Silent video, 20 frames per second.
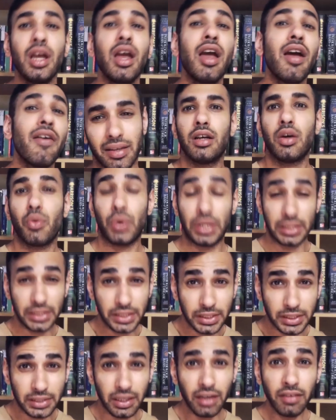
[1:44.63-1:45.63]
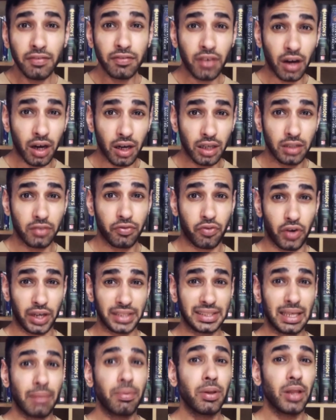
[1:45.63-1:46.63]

when someone, for example,